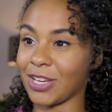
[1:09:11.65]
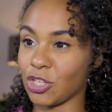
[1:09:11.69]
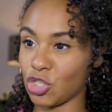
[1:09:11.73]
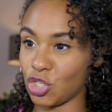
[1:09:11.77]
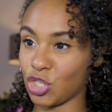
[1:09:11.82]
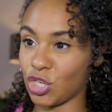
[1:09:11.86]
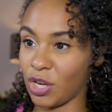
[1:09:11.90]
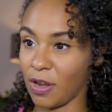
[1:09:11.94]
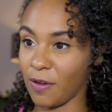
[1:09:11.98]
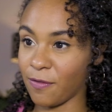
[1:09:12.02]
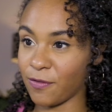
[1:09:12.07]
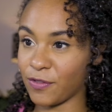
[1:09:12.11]

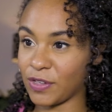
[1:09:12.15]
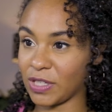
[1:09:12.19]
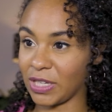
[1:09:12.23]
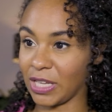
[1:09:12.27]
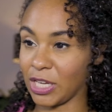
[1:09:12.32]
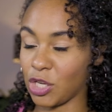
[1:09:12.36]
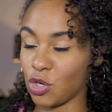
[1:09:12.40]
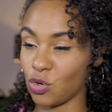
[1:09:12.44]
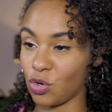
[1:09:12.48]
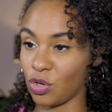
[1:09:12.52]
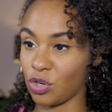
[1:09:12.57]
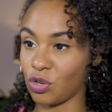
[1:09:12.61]
shift.
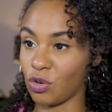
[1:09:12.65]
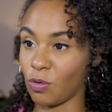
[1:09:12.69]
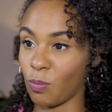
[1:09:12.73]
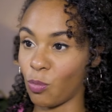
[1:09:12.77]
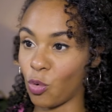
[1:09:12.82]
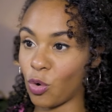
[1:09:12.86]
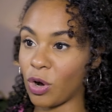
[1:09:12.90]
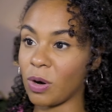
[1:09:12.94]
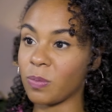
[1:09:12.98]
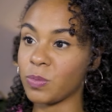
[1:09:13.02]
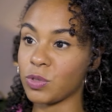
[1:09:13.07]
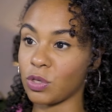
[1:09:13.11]
Like you're, you're
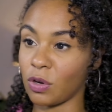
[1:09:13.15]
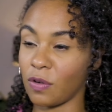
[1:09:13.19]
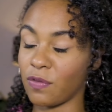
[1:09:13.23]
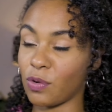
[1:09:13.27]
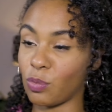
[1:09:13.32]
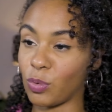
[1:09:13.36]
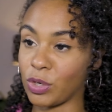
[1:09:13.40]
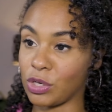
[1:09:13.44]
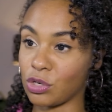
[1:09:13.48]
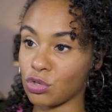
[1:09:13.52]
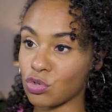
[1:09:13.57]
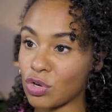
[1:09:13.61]
more observant
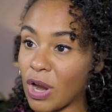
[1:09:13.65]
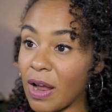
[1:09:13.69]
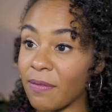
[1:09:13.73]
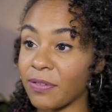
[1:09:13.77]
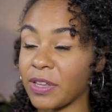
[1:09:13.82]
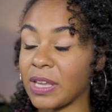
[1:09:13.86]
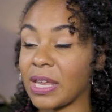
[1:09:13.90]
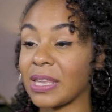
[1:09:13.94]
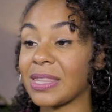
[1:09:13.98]
when you're traveling.